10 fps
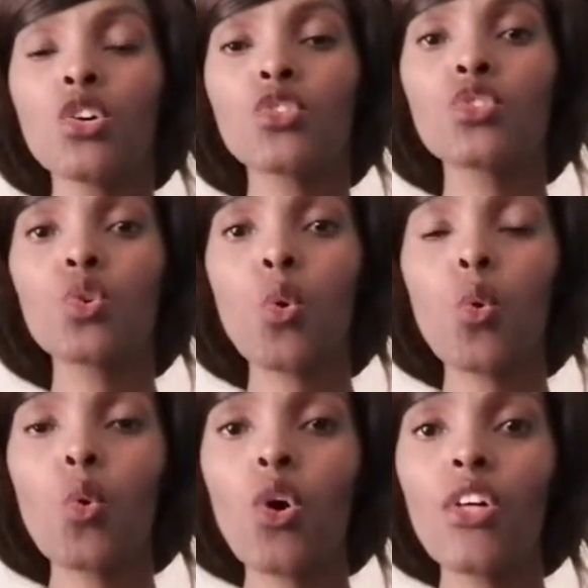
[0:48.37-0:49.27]

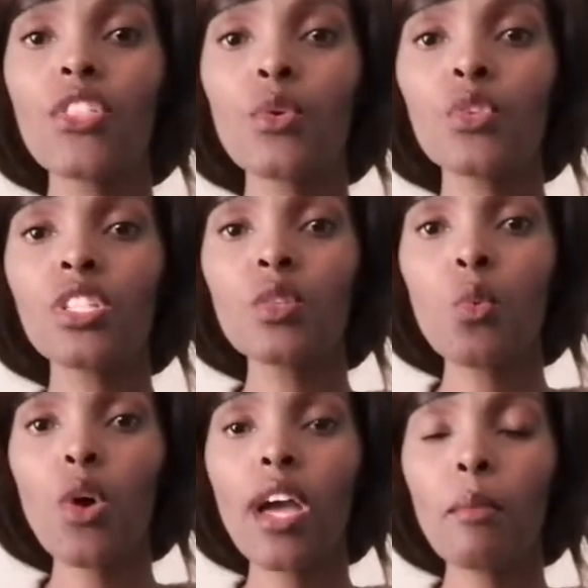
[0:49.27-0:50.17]
So the reason
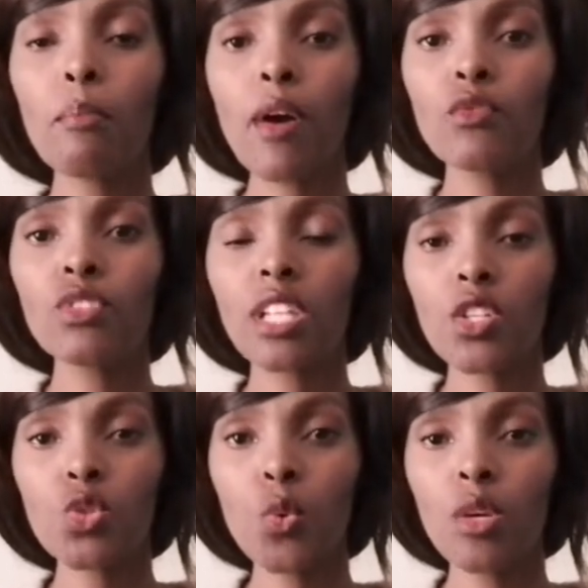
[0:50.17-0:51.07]
why boundaries are
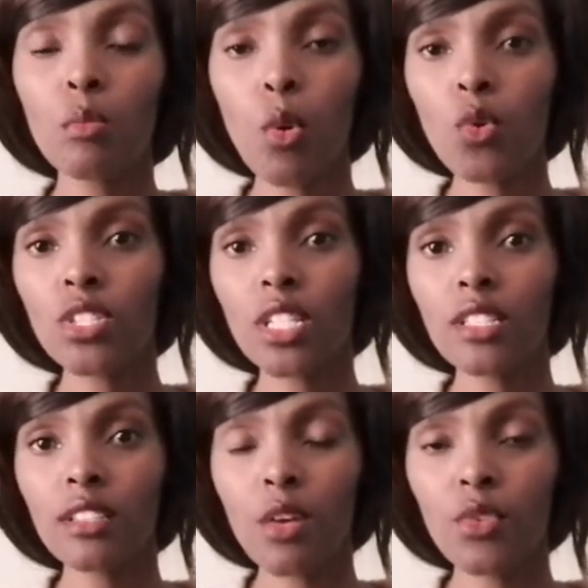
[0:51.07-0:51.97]
so
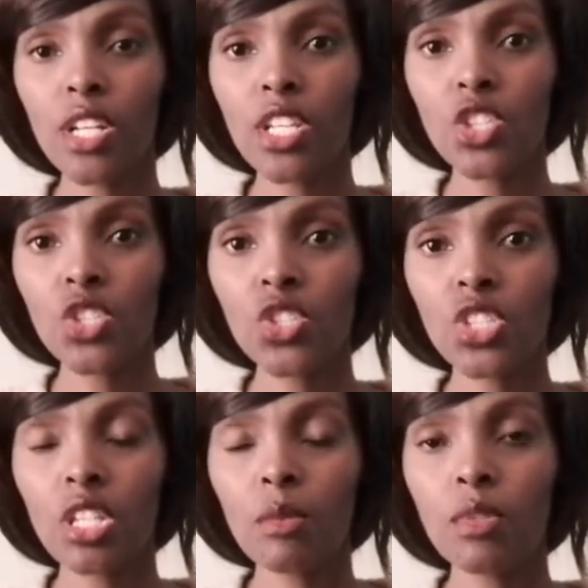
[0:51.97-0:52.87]
important in our
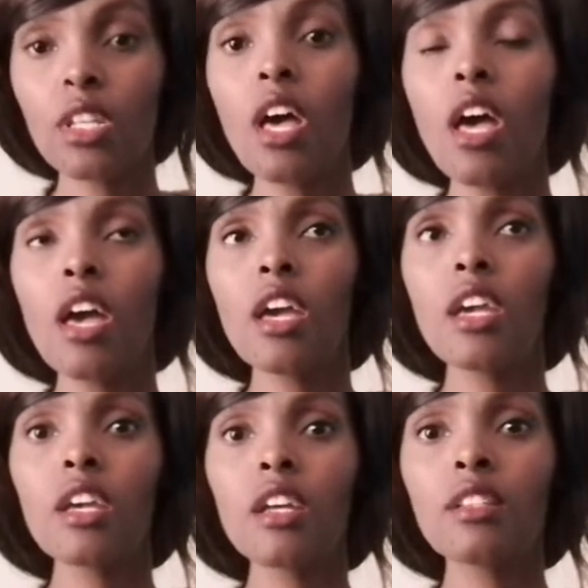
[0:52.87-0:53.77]
relationships
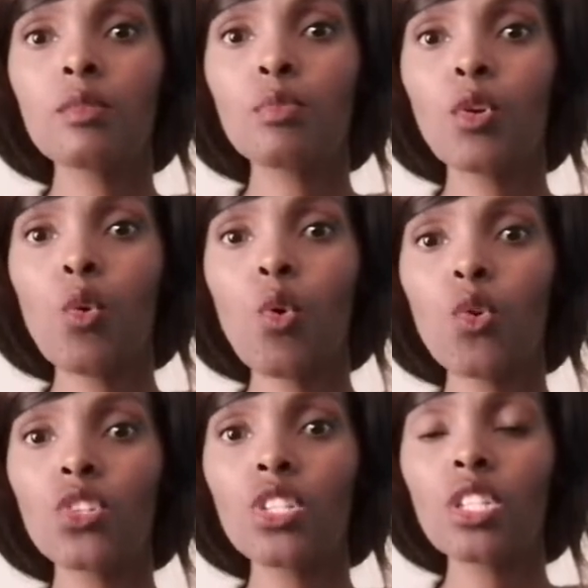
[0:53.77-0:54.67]
is
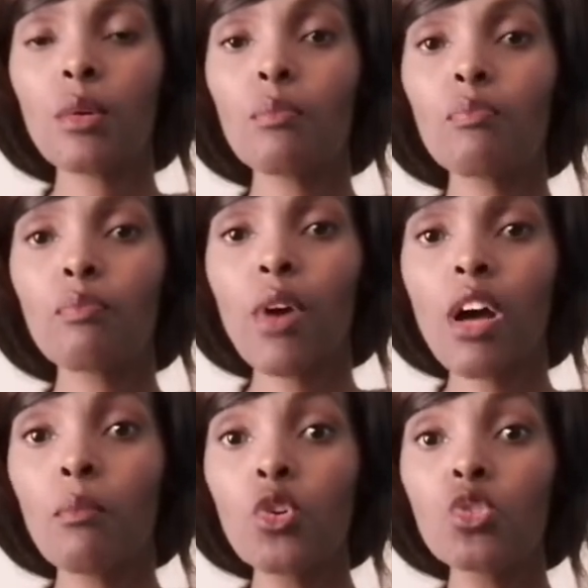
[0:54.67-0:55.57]
because
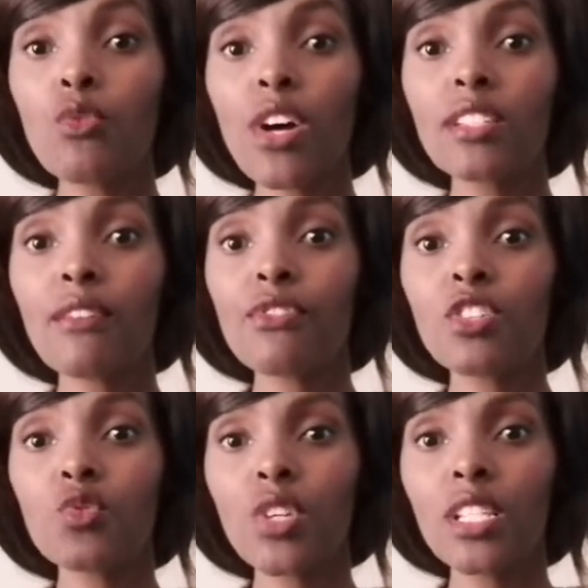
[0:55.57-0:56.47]
most of us are
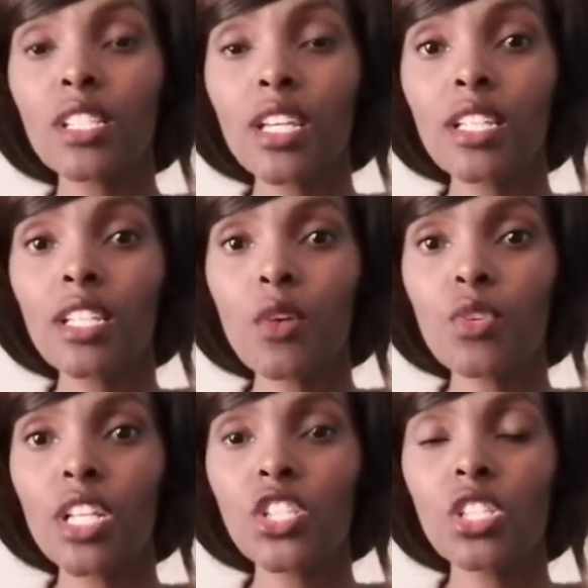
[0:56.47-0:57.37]
frustrated in our
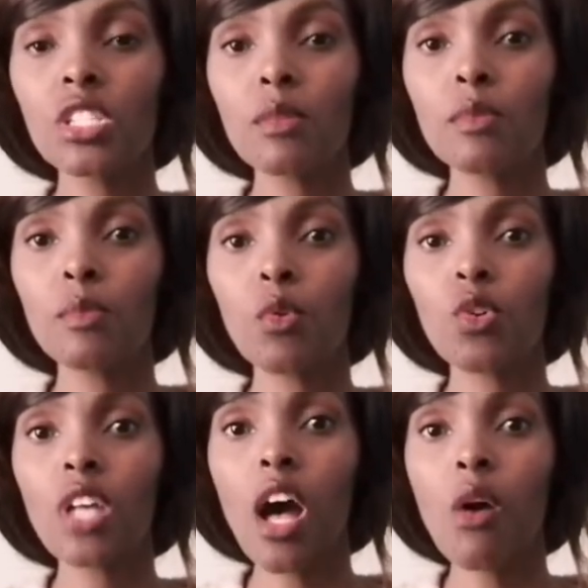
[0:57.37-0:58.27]
relationships
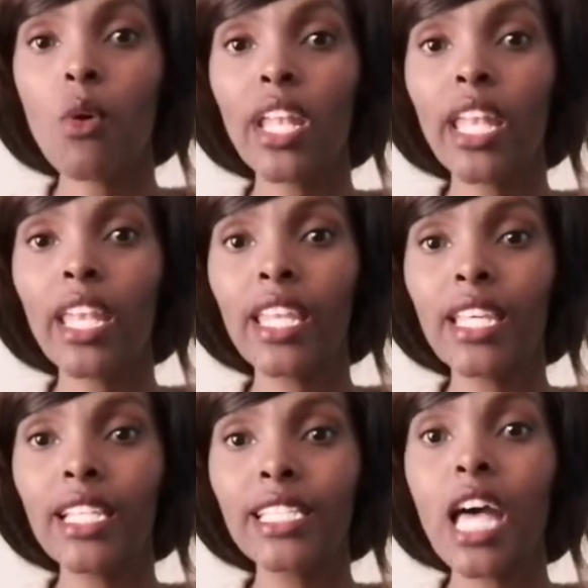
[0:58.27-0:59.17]
because our
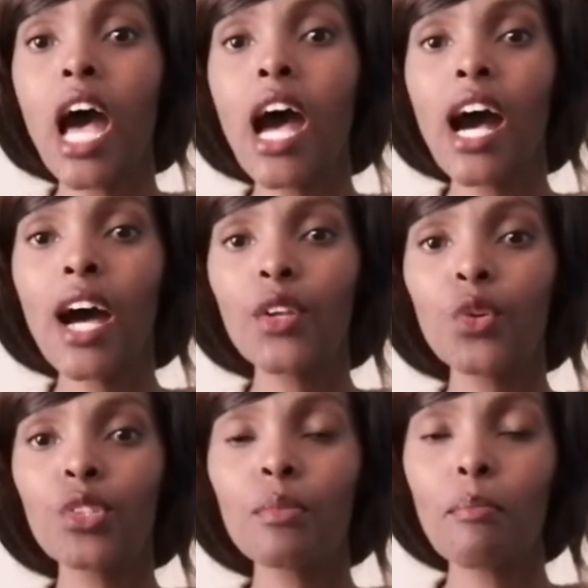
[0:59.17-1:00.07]
needs are
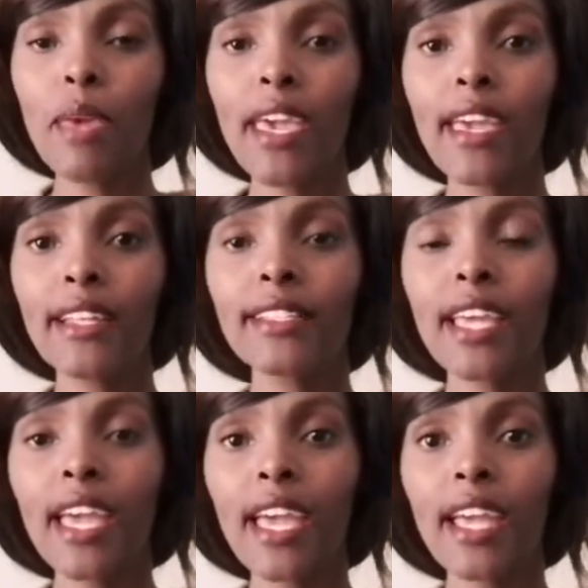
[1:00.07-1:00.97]
not met
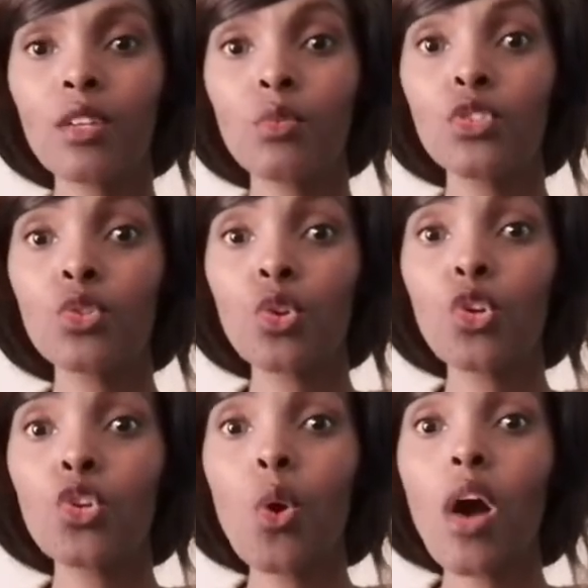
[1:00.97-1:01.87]
and we do
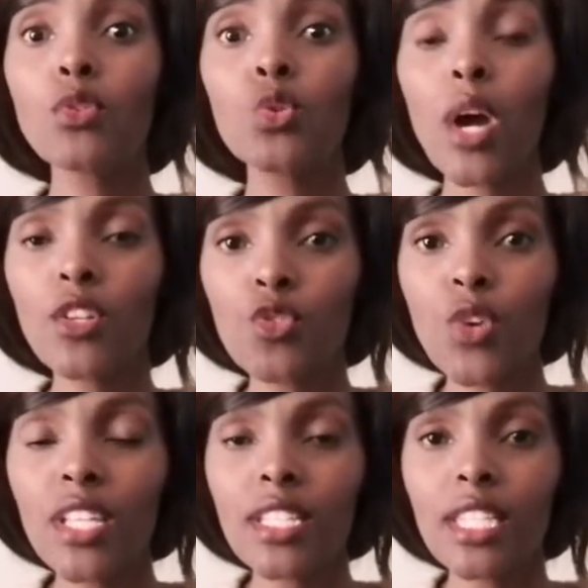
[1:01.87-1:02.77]
not know how to
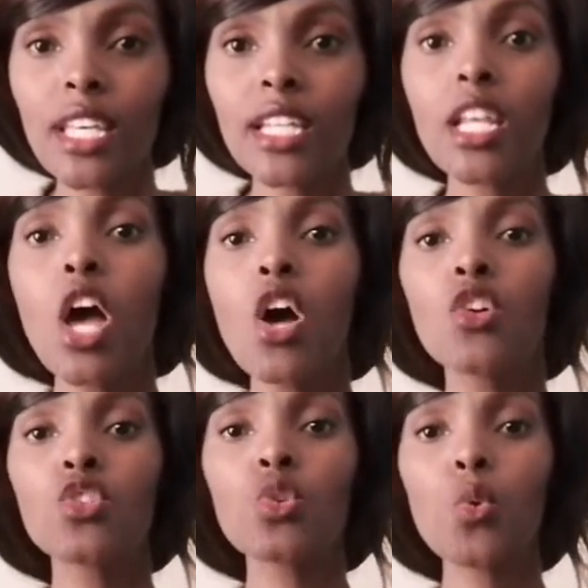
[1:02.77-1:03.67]
address that.
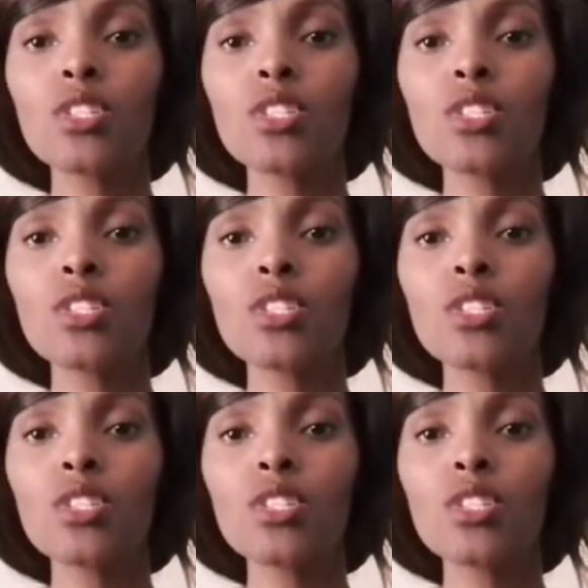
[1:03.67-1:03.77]
So